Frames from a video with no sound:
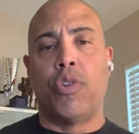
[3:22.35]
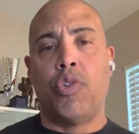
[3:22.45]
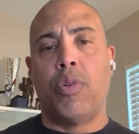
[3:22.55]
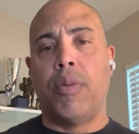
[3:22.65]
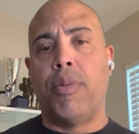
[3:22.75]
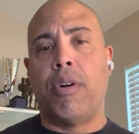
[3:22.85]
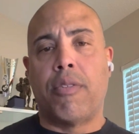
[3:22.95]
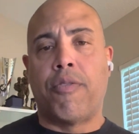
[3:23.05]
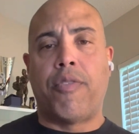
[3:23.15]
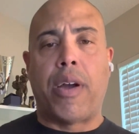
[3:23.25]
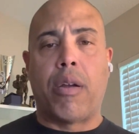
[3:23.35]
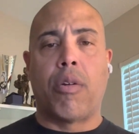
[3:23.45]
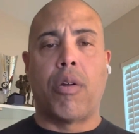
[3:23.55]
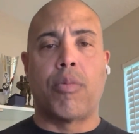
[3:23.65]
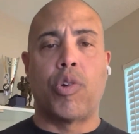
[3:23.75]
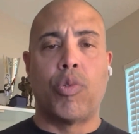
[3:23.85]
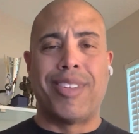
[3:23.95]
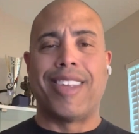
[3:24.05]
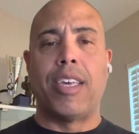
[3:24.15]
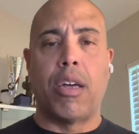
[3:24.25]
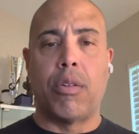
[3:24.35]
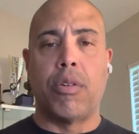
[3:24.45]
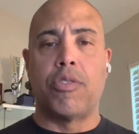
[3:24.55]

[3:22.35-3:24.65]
duty belt and firearm go together.